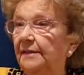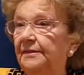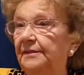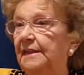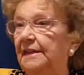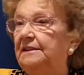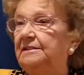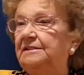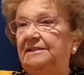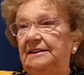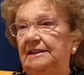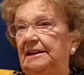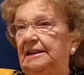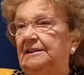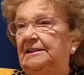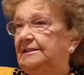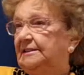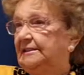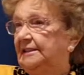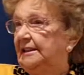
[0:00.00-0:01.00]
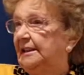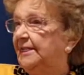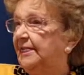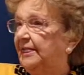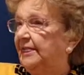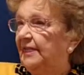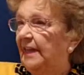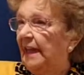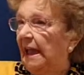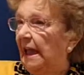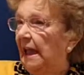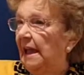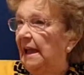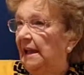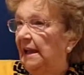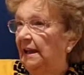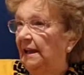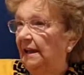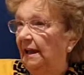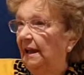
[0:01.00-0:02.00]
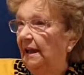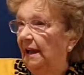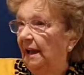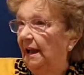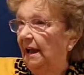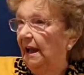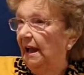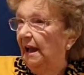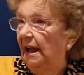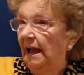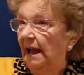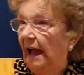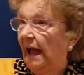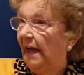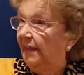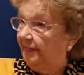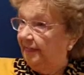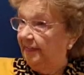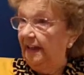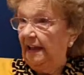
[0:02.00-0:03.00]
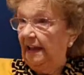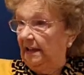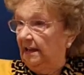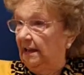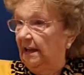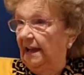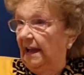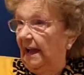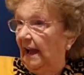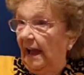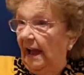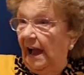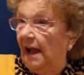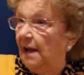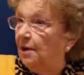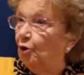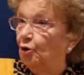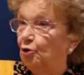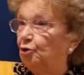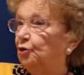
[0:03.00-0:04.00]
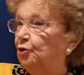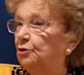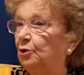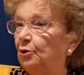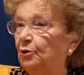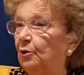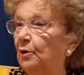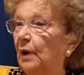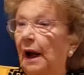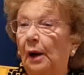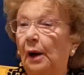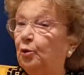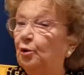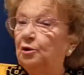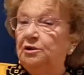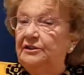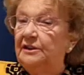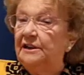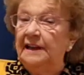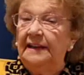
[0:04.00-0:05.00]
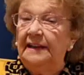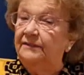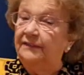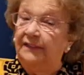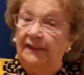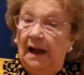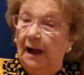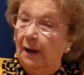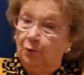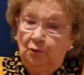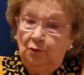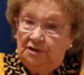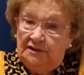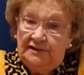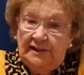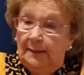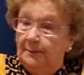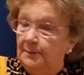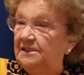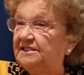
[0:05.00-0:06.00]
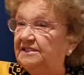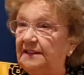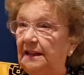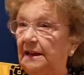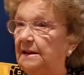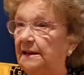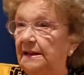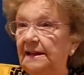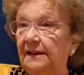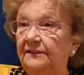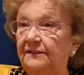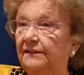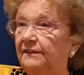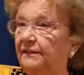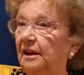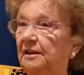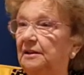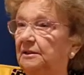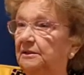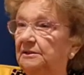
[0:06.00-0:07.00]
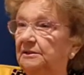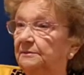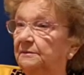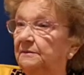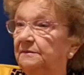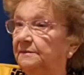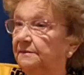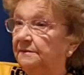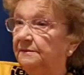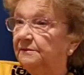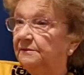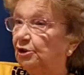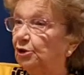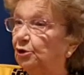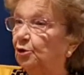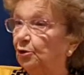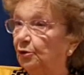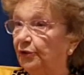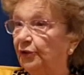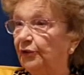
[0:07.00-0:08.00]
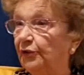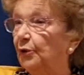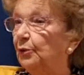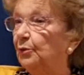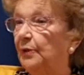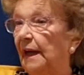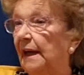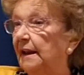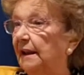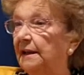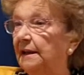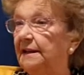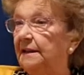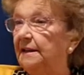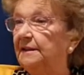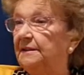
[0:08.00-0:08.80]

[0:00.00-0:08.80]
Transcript: This is the thing. I think I couldn't go, I wouldn't let myself live to go through that again.